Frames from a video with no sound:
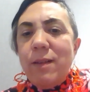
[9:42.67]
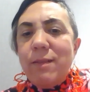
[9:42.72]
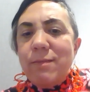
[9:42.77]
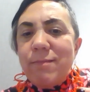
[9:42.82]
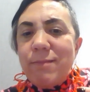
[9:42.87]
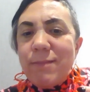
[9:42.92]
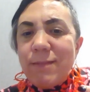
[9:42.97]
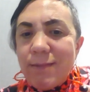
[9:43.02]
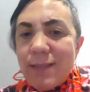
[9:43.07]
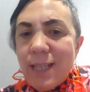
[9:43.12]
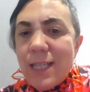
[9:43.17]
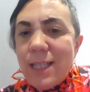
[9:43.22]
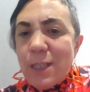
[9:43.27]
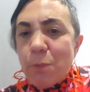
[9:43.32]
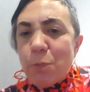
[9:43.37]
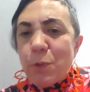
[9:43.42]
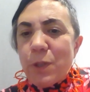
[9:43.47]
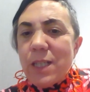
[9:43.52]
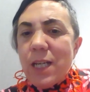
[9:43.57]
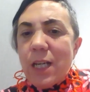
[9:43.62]
data
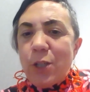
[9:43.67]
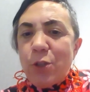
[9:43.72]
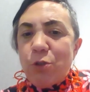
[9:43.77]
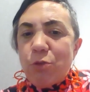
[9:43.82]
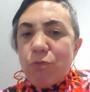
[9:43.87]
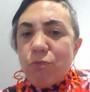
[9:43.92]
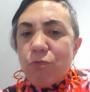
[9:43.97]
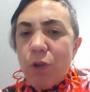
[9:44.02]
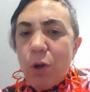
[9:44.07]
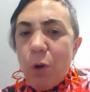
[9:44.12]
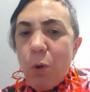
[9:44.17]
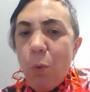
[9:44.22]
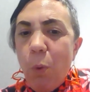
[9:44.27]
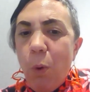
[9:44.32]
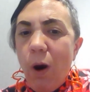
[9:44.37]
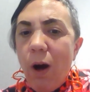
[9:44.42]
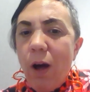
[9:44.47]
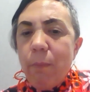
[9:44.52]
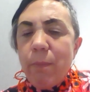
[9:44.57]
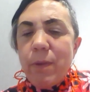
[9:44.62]
protection
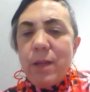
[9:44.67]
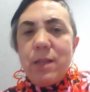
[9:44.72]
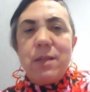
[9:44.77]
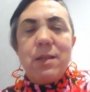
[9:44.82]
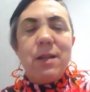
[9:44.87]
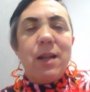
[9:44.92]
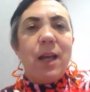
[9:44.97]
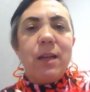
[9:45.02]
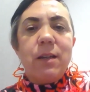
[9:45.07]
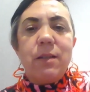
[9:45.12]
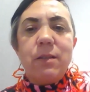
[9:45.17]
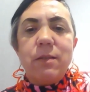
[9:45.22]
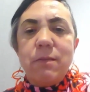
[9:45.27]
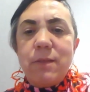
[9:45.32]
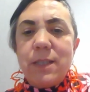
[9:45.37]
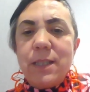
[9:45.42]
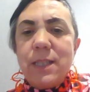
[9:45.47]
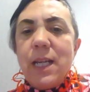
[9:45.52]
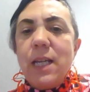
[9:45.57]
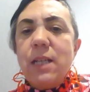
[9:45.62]
requirements like
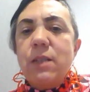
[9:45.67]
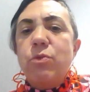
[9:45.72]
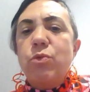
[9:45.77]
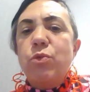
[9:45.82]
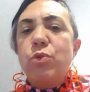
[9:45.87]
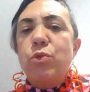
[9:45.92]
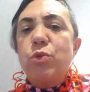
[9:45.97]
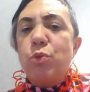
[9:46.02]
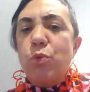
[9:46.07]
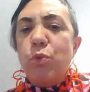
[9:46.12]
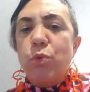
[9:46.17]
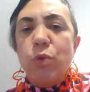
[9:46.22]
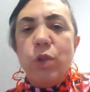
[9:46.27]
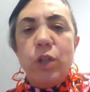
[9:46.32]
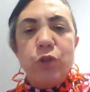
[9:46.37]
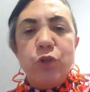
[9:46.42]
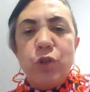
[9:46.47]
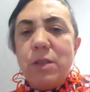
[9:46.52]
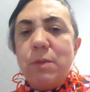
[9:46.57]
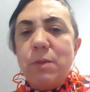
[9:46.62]
consent or
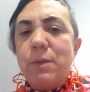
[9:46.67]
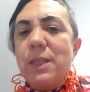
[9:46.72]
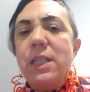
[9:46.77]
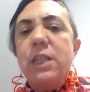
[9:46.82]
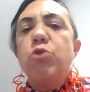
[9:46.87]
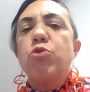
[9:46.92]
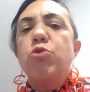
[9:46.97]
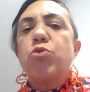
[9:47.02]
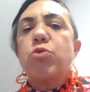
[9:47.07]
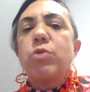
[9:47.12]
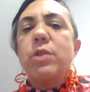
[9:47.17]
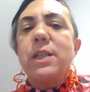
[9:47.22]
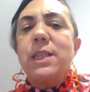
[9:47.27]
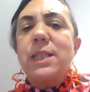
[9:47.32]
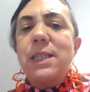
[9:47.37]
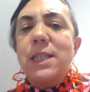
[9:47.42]
legitimate interest